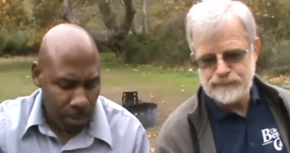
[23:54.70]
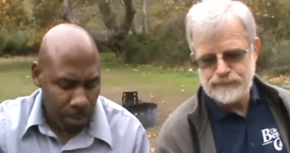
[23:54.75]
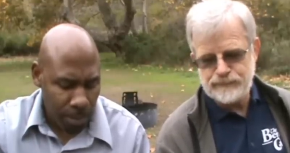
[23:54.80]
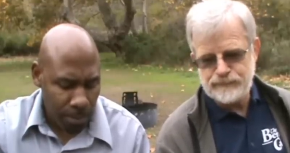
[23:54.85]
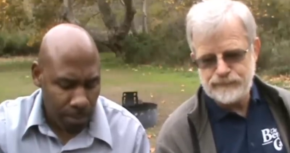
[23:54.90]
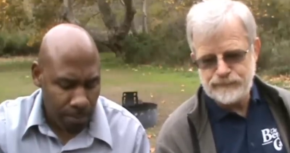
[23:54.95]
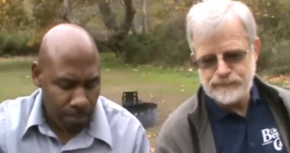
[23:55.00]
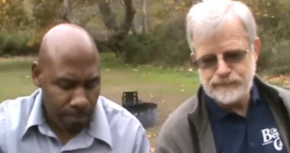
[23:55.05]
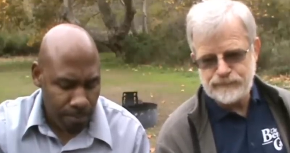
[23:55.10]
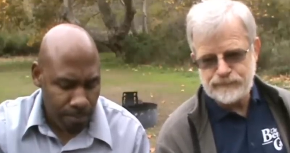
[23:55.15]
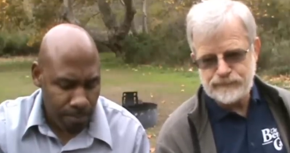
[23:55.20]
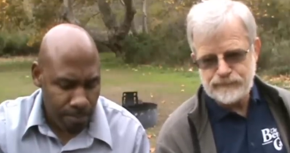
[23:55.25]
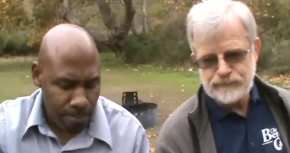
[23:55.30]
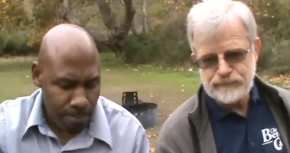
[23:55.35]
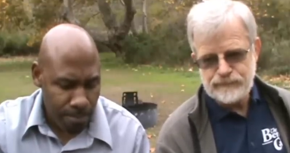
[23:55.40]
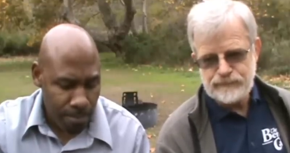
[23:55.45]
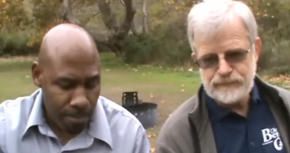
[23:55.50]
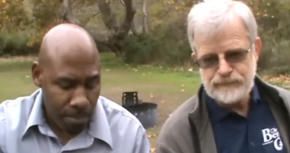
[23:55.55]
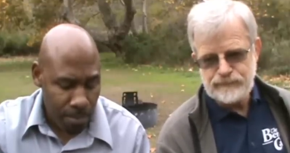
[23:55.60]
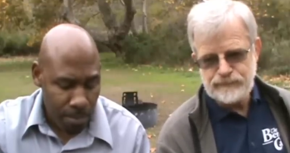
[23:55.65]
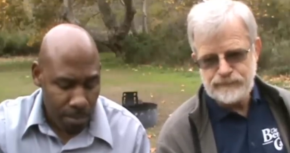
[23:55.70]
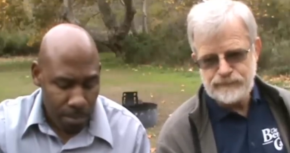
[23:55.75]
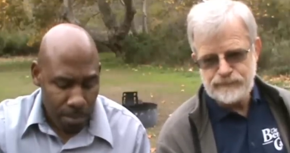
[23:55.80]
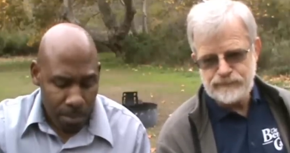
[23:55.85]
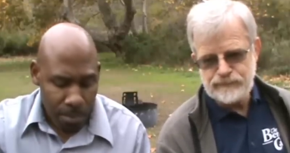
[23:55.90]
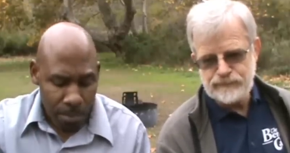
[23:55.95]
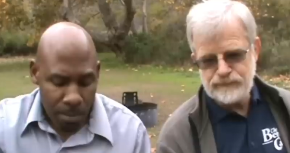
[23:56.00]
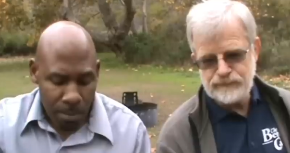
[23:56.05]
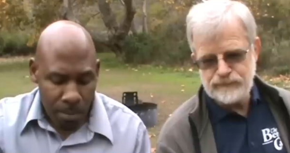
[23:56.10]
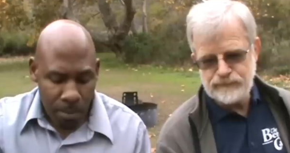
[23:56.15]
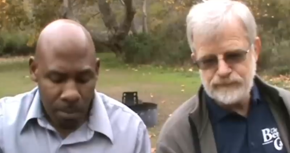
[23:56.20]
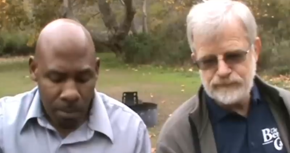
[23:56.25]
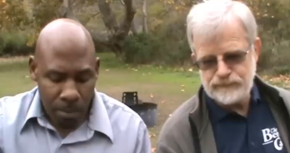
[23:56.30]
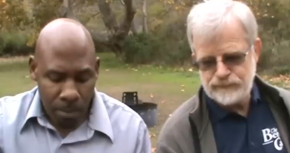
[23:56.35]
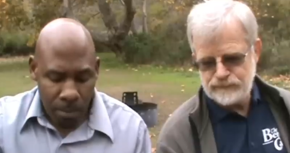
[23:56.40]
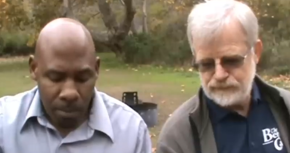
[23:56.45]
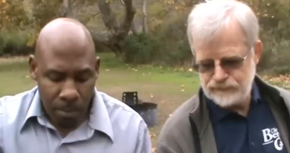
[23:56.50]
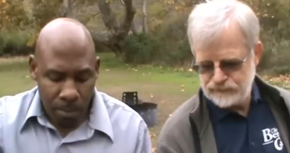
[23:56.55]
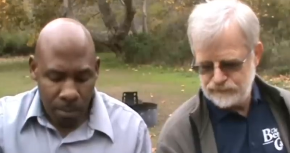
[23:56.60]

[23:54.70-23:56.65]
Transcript: Nobody speaks.